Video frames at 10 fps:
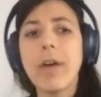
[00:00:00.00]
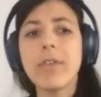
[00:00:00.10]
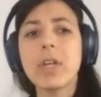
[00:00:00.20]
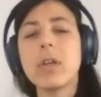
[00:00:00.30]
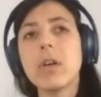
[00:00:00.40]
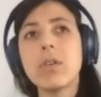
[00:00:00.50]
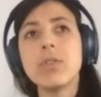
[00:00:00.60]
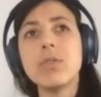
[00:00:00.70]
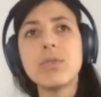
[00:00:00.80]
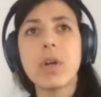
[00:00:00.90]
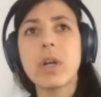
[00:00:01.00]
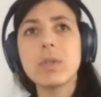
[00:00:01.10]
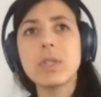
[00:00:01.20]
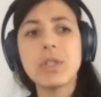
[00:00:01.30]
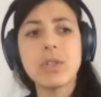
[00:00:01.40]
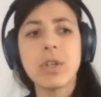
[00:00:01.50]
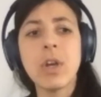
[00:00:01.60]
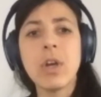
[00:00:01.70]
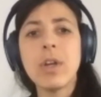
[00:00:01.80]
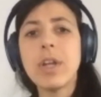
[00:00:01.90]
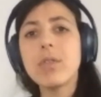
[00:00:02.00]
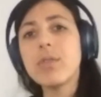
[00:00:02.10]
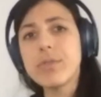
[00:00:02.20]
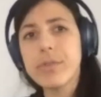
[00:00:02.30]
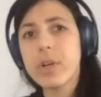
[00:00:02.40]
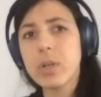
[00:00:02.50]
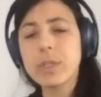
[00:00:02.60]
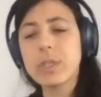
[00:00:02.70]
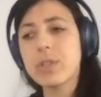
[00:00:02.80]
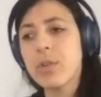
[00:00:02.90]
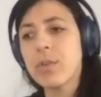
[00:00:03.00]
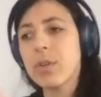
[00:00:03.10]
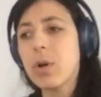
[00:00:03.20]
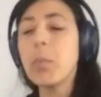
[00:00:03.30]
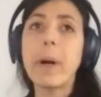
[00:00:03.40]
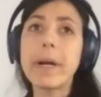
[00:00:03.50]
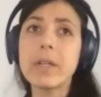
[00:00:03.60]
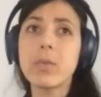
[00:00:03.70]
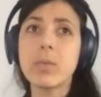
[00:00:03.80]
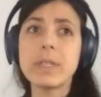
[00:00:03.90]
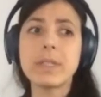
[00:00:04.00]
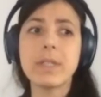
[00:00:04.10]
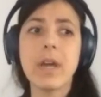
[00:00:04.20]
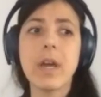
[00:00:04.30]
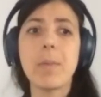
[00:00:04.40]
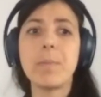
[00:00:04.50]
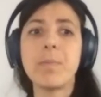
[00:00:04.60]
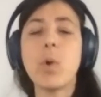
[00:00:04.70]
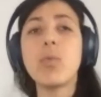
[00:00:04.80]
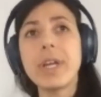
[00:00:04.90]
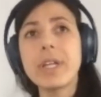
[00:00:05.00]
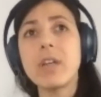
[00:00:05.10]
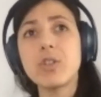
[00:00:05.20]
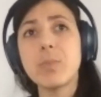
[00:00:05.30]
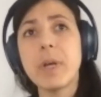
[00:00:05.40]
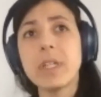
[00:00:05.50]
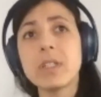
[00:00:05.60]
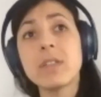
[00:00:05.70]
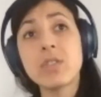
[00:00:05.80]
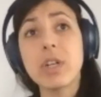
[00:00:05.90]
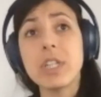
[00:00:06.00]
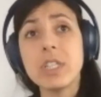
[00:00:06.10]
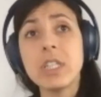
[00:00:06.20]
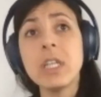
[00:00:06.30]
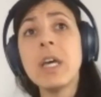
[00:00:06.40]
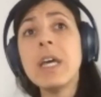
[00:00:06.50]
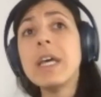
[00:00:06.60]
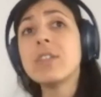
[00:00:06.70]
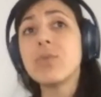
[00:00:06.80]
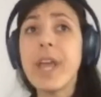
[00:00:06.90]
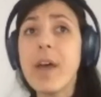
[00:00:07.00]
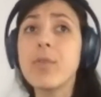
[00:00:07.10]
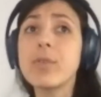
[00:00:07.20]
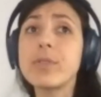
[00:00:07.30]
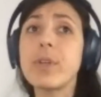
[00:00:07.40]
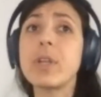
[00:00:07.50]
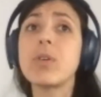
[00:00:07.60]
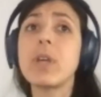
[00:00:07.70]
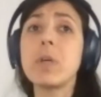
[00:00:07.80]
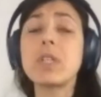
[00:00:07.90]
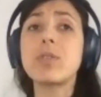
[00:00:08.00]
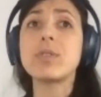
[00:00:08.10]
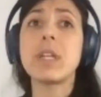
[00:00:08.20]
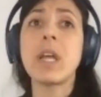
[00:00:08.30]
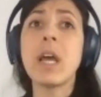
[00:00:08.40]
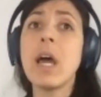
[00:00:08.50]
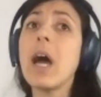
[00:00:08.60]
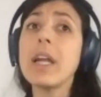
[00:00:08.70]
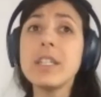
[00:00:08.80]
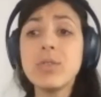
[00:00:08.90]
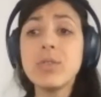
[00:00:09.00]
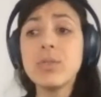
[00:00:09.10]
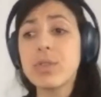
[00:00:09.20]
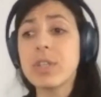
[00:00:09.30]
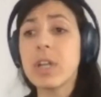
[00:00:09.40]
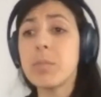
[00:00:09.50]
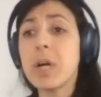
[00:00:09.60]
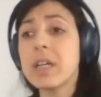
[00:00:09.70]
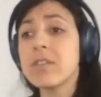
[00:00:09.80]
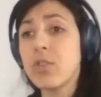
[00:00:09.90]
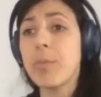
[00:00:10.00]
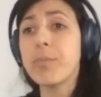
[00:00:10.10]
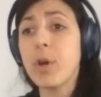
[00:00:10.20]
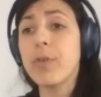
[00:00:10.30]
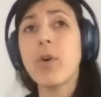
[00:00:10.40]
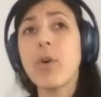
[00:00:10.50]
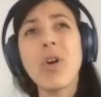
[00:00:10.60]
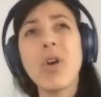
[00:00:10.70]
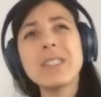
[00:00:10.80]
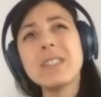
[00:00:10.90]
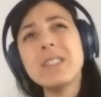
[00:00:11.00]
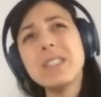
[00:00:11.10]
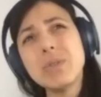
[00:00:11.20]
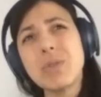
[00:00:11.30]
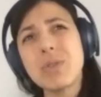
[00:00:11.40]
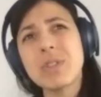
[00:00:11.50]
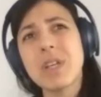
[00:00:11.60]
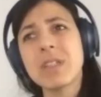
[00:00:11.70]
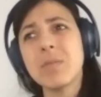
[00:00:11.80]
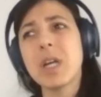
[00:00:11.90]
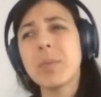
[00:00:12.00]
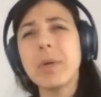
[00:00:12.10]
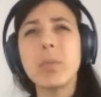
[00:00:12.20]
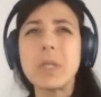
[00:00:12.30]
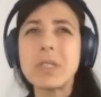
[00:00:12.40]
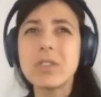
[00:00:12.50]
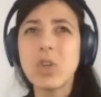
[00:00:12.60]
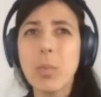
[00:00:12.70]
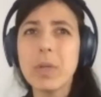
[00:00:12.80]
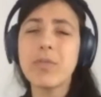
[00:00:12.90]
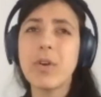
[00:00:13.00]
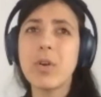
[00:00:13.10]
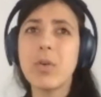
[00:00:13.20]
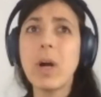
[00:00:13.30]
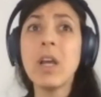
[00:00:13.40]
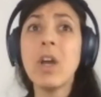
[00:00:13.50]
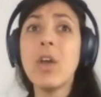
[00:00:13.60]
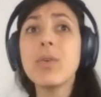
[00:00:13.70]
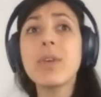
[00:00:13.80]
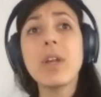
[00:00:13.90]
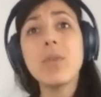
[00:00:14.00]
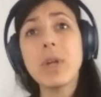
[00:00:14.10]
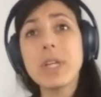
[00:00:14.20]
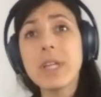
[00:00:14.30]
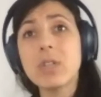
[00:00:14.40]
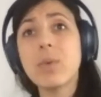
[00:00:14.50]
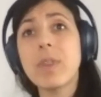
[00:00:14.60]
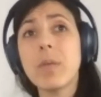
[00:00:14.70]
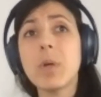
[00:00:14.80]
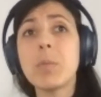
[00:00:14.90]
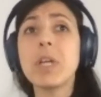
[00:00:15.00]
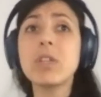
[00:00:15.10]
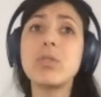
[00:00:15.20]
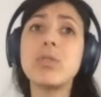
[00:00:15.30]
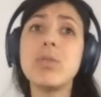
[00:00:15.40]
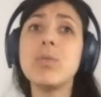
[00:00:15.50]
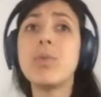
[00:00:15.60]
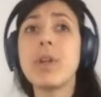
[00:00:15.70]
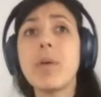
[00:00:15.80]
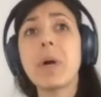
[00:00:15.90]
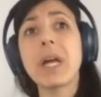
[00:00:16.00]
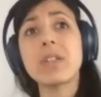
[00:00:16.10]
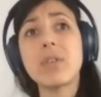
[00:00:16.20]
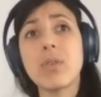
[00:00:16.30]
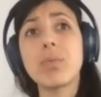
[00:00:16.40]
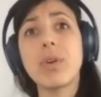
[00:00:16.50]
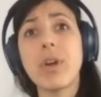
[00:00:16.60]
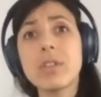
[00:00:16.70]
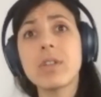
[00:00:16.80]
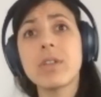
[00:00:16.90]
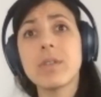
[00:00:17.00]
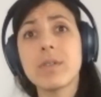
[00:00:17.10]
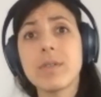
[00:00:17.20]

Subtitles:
having a user acquisition, net new user acquisition combined with re-engagement strategy is really helpful, so that you can make sure that any users that might have dropped off or has new users that might be a bit dormant for a while, you can re-engage with them and make sure to bring them back to your product.